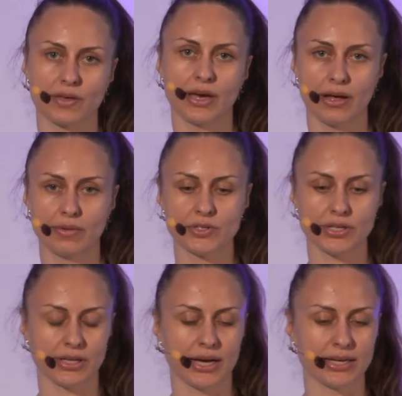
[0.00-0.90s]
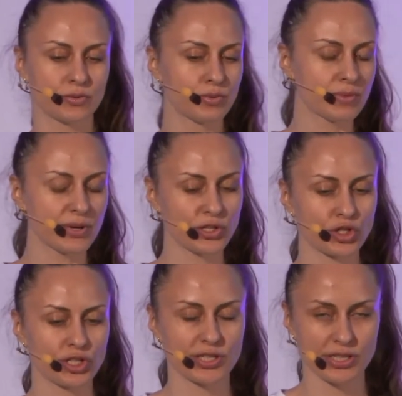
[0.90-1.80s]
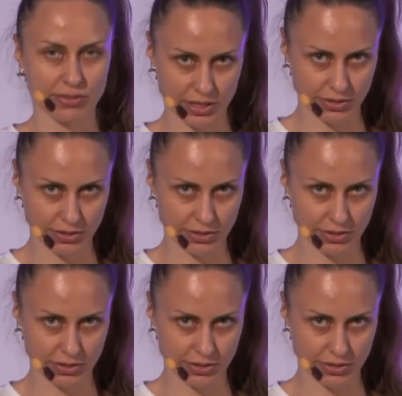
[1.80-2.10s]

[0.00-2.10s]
the Helm CLI. So pretty much similar